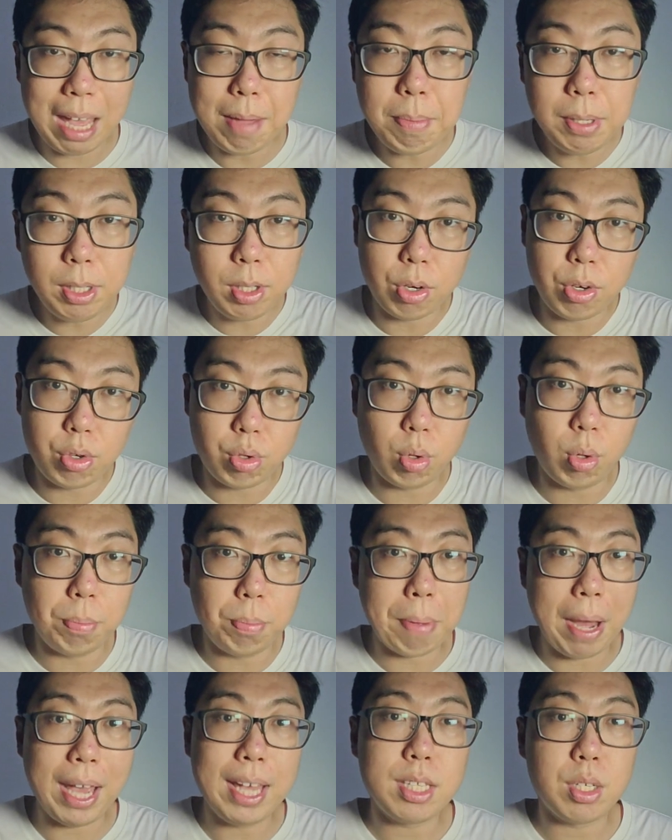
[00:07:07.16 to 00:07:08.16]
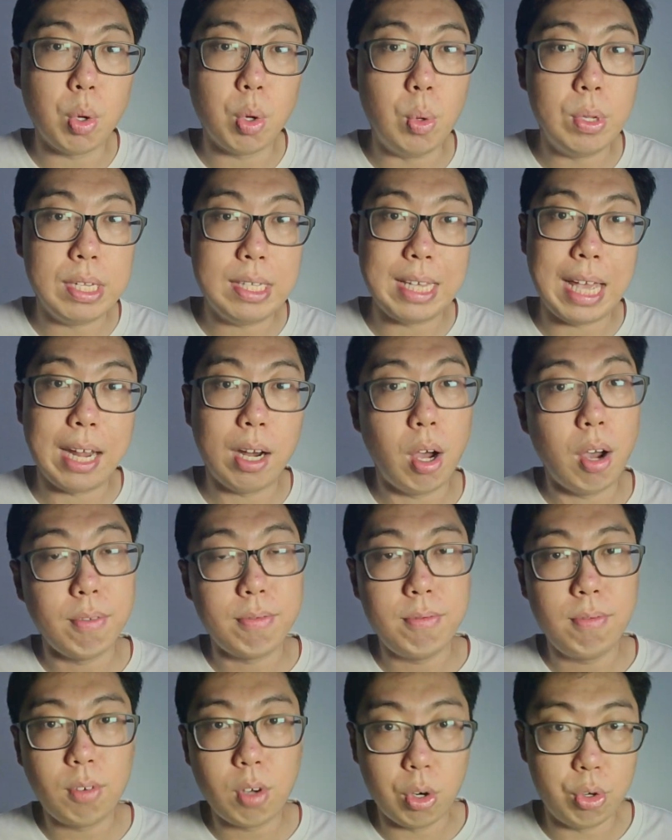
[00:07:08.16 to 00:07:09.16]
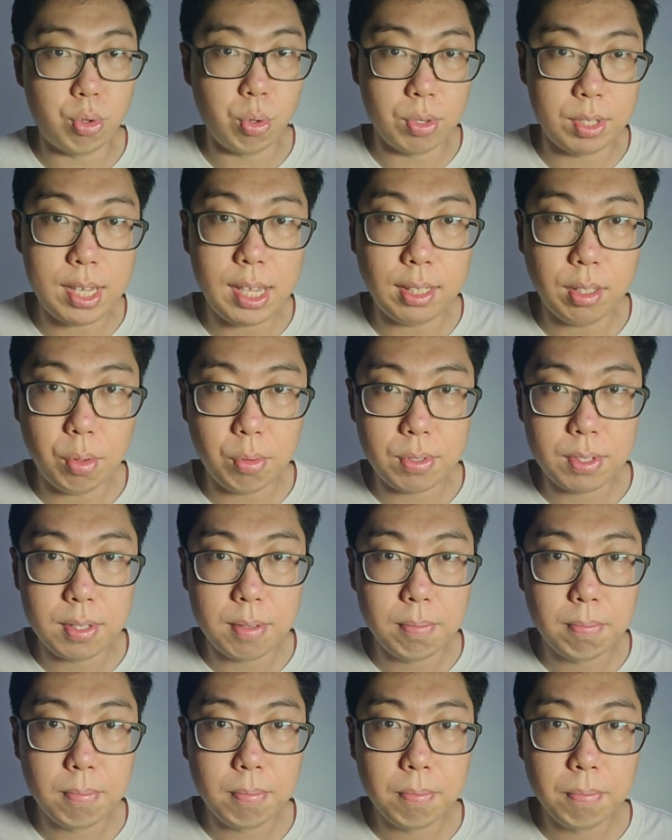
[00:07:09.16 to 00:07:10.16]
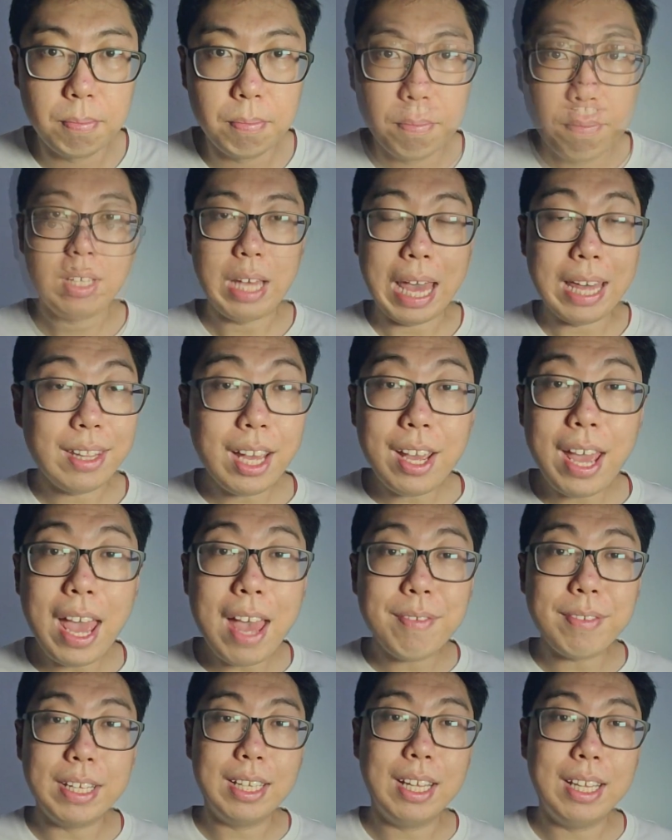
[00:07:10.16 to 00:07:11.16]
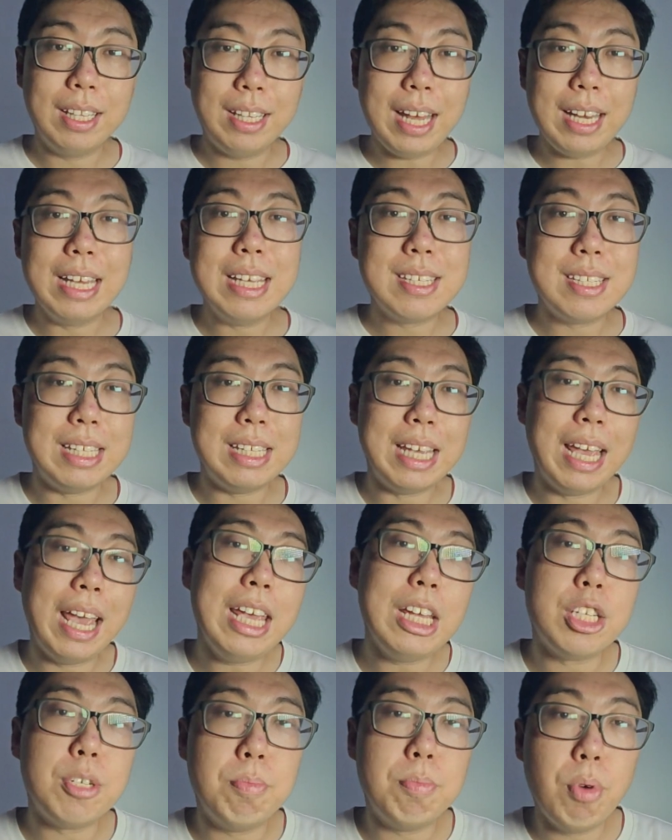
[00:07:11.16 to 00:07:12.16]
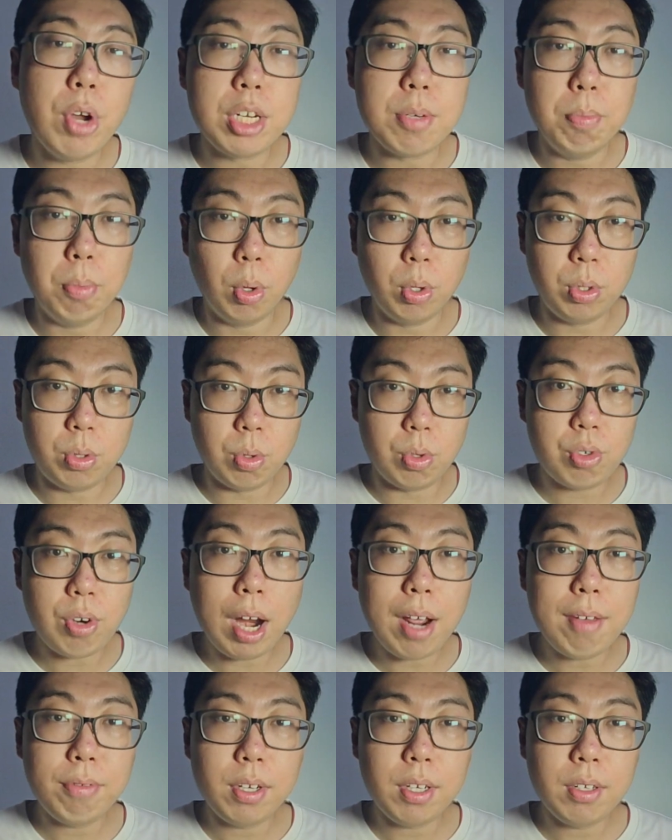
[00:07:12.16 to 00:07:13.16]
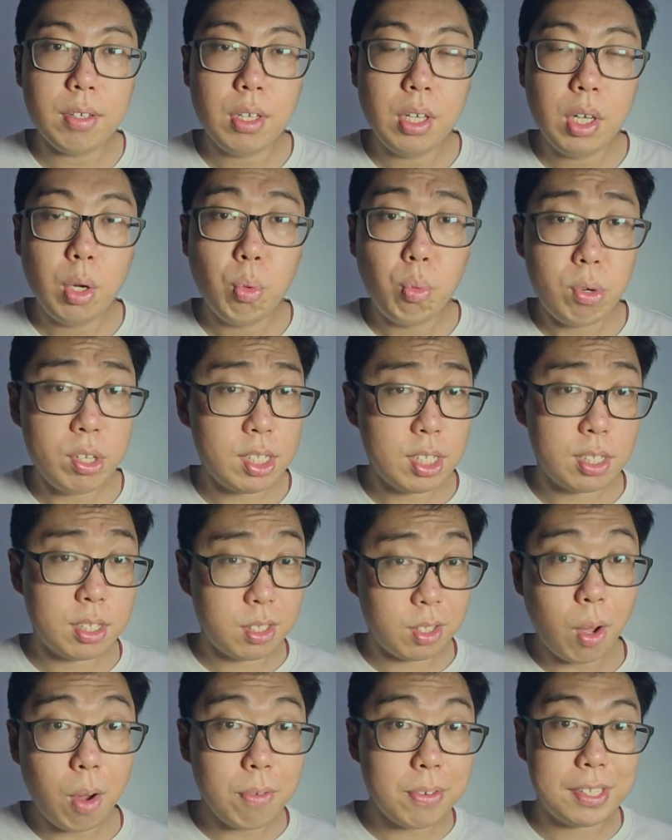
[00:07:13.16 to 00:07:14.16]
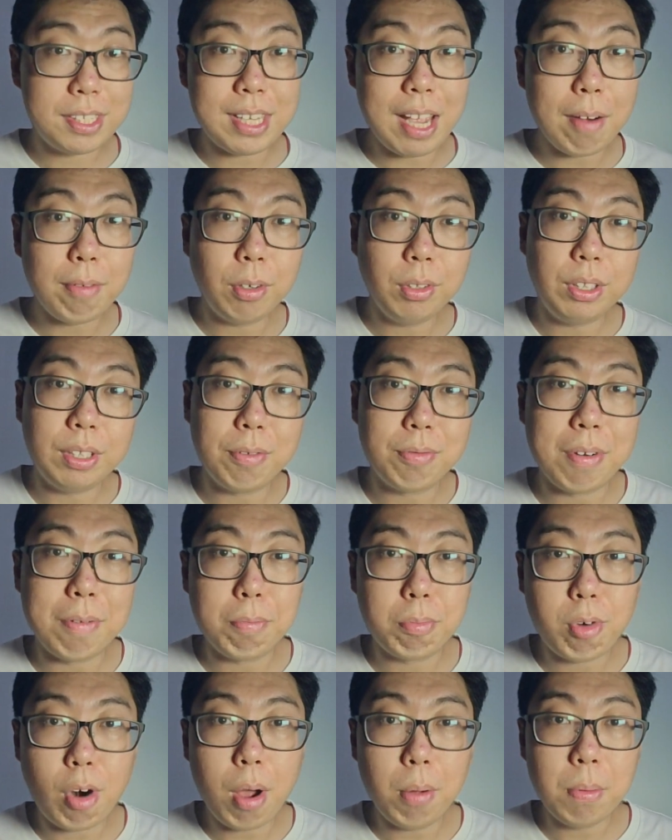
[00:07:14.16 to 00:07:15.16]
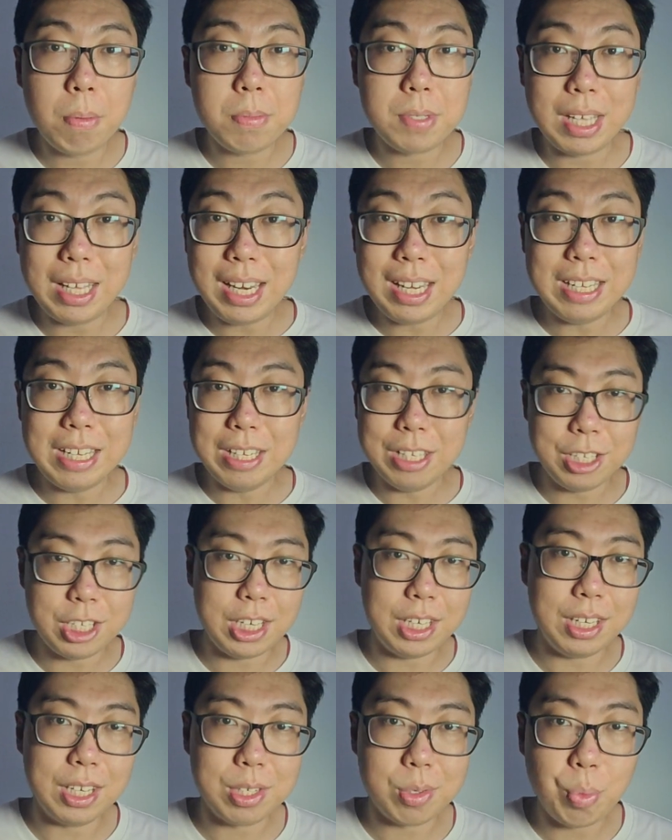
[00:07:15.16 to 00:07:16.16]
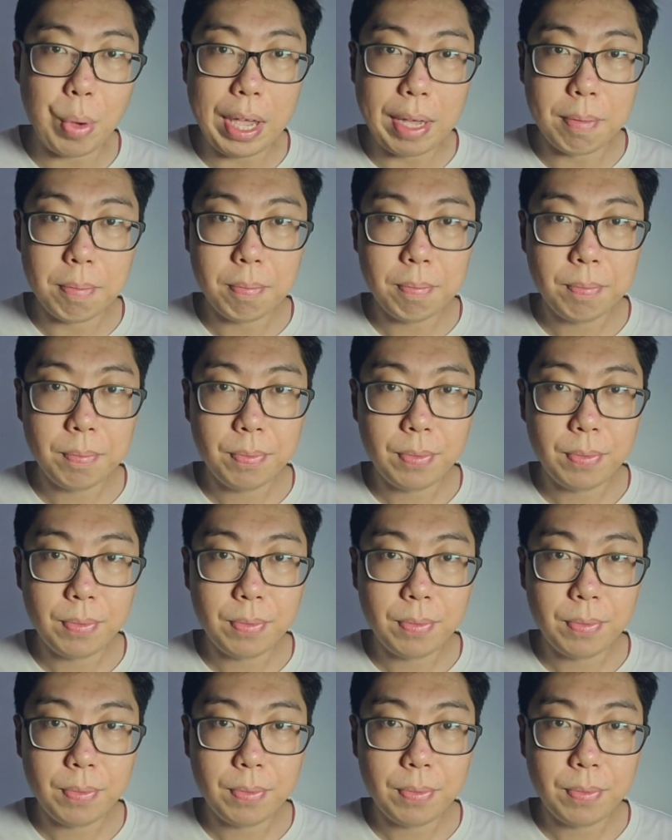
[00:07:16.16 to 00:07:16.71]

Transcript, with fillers: can be controlled by its own set of control signals. And there you have it, that is the H-Bridge motor driver, which solves several different problems in an ingenious way.